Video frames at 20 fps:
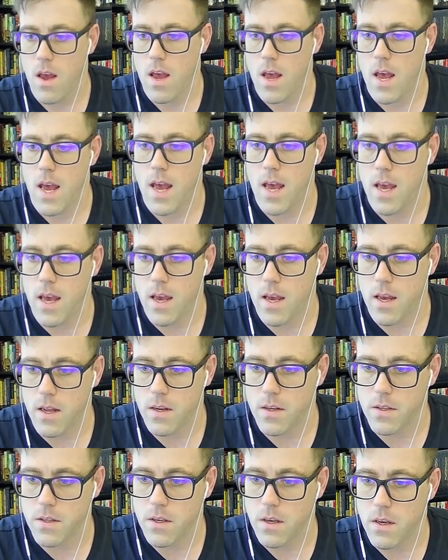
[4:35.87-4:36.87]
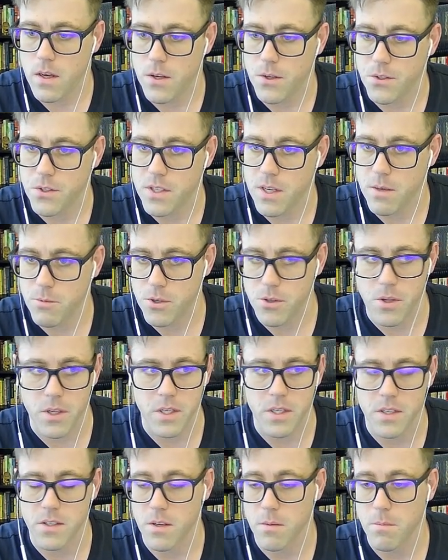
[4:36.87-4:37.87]
And you can see I'm just
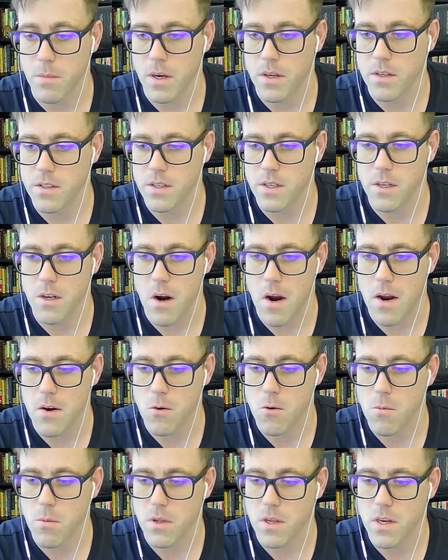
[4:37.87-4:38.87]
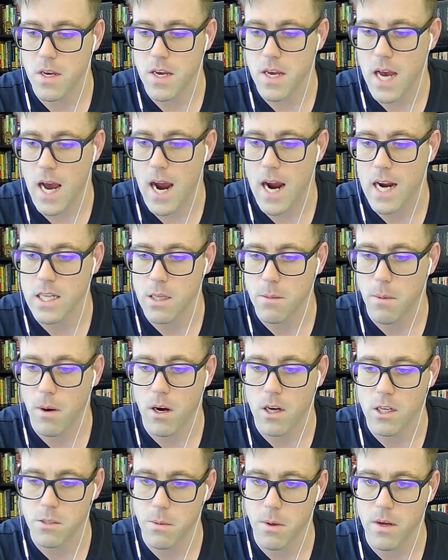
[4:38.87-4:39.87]
clicking some buttons here. I normally hide the
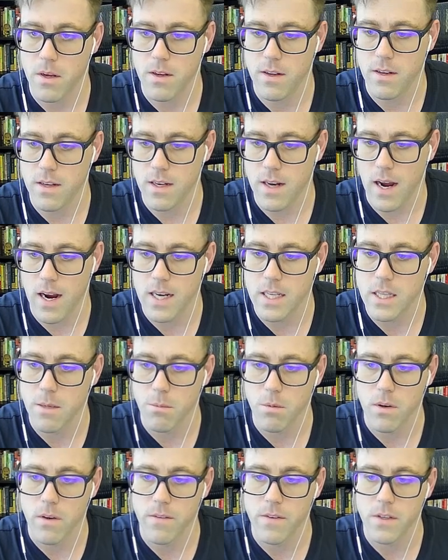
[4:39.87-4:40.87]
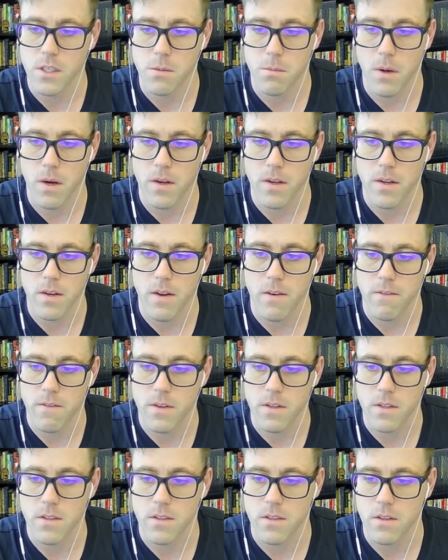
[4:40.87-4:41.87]
pause button and hide the previous button if
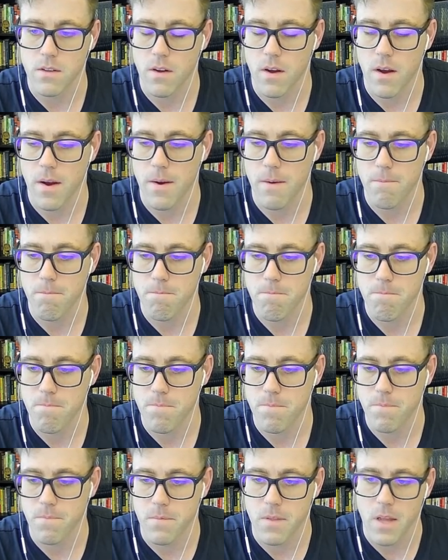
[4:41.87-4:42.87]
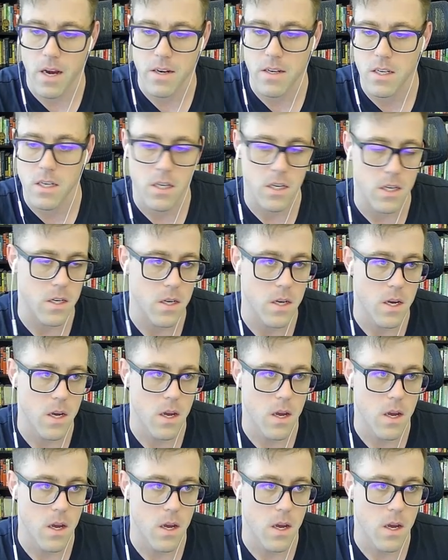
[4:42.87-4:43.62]
it's um, not needed.